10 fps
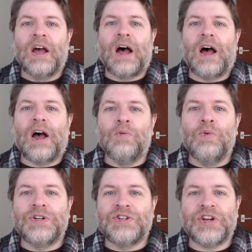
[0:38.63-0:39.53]

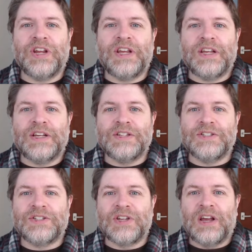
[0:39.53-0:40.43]
which
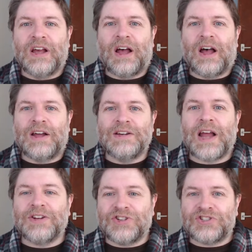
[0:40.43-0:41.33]
is
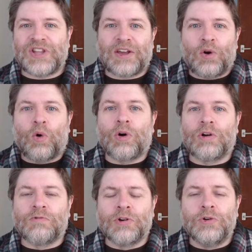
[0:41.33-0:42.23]
not just that core
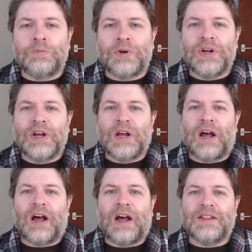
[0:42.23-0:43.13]
group
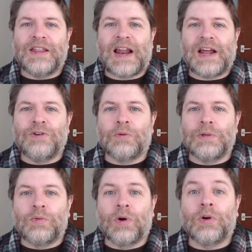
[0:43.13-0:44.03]
that I normally
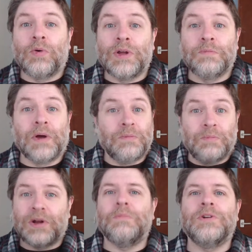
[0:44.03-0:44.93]
work with,
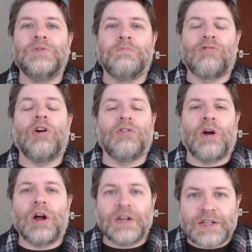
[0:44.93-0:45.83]
but a much broader
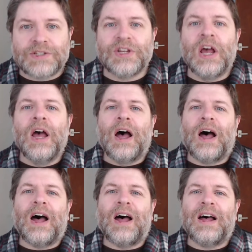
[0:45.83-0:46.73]
audience.
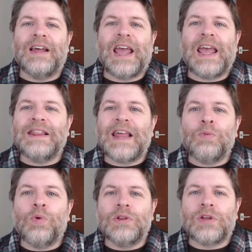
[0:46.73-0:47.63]
And then
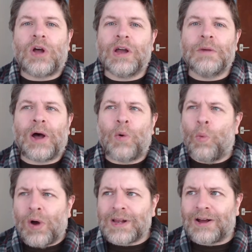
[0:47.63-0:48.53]
we'll talk about
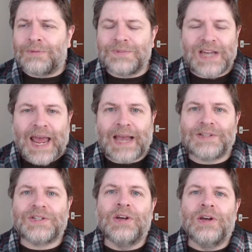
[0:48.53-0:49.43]
what comes
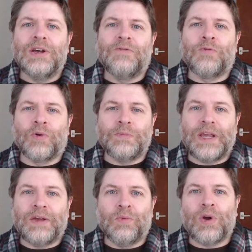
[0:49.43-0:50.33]
next for
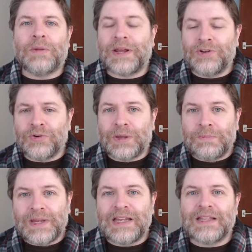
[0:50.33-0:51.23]
me. What am I doing
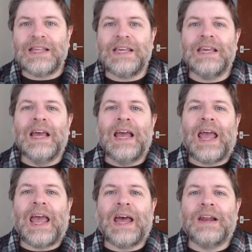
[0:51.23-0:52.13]
immediately,
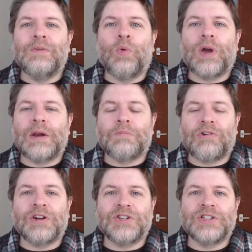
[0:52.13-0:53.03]
and what kind of
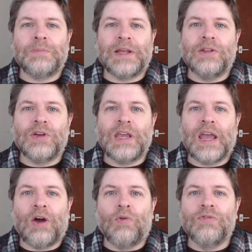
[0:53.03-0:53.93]
projects am I looking
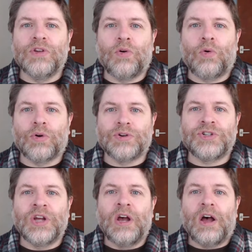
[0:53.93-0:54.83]
at over the course
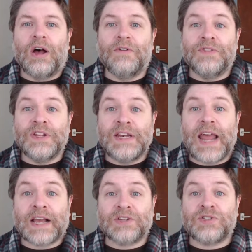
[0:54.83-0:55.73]
of the
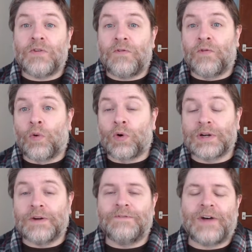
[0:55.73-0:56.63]
next 4
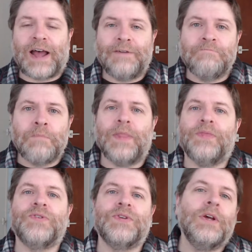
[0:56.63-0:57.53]
to 5
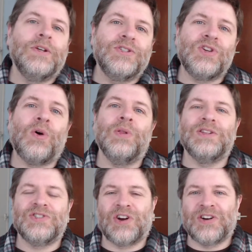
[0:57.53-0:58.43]
months. So let's
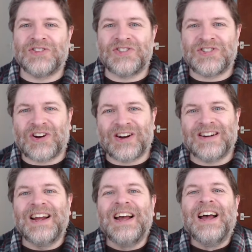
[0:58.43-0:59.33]
start at the start.
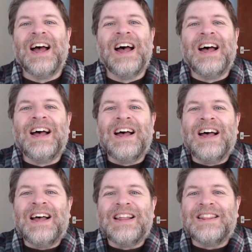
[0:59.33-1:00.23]

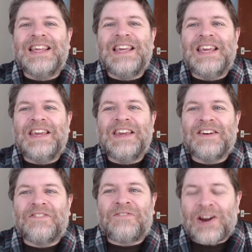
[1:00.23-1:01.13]
The
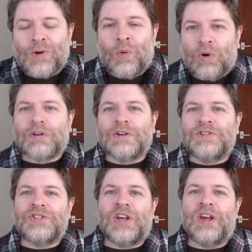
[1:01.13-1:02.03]
final
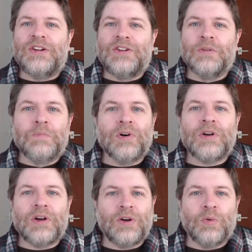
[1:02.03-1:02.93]
words to the
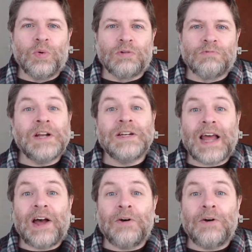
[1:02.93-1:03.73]
book were written down,